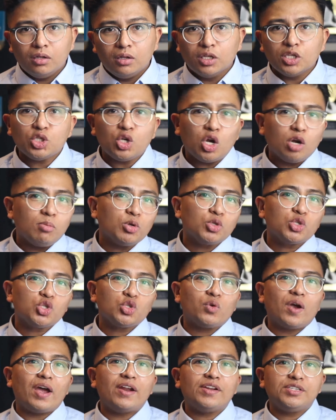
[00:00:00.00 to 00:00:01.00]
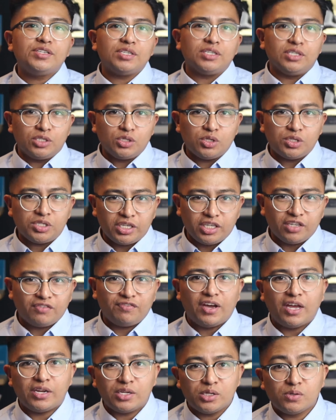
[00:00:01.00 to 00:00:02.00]
Let's talk about strategies to take
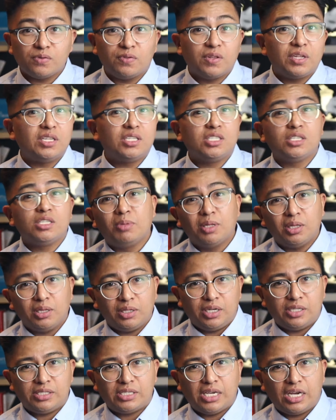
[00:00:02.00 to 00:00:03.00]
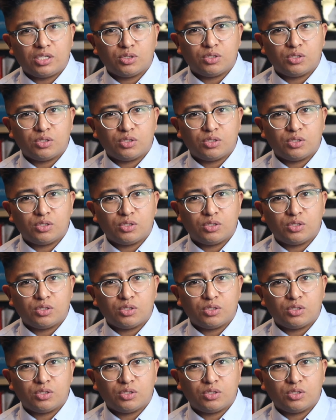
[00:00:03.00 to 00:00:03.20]
advantage of the disability tax